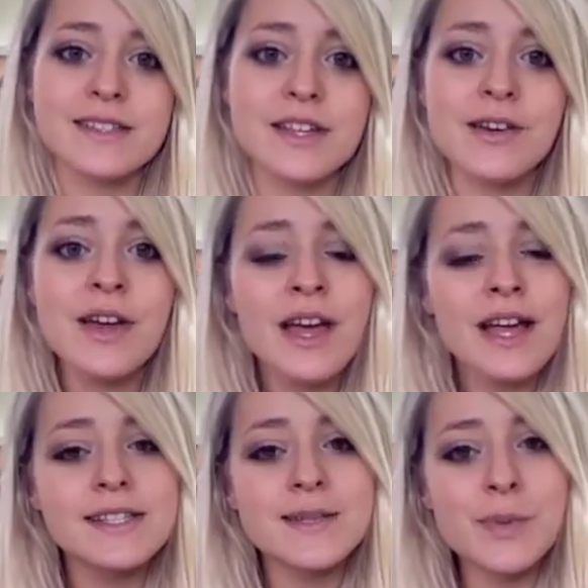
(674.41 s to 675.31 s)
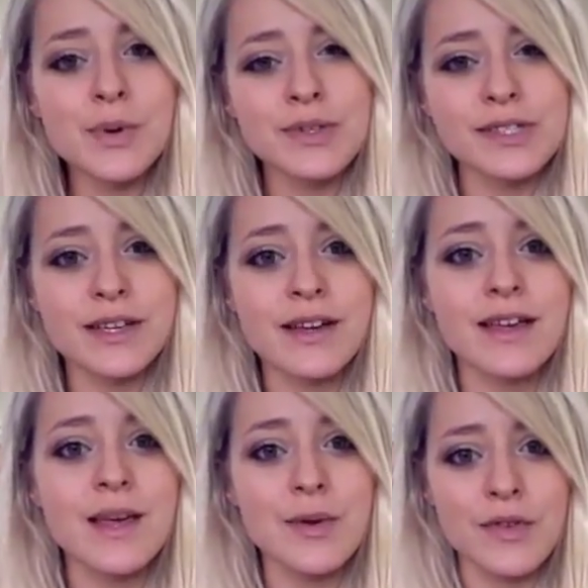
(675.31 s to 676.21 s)
So it's important to
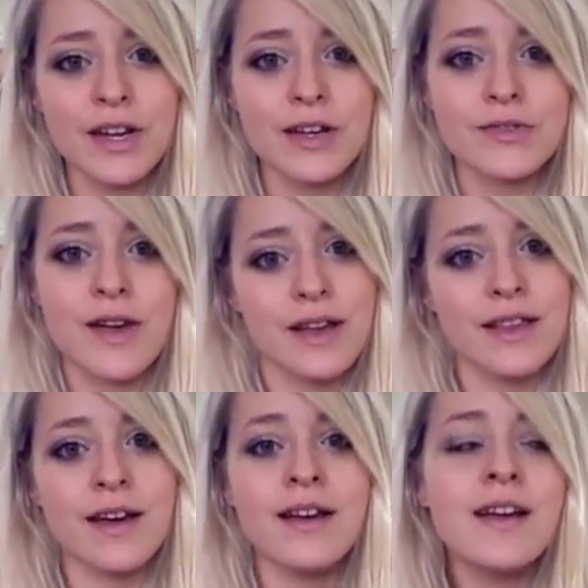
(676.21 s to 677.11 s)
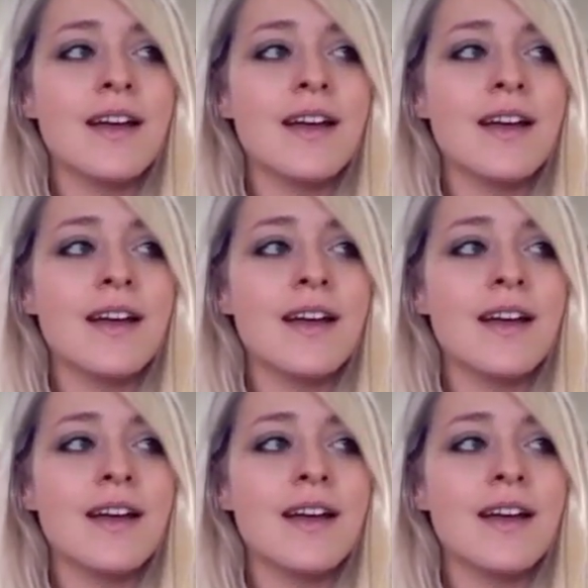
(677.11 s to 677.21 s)
keep your videos regular,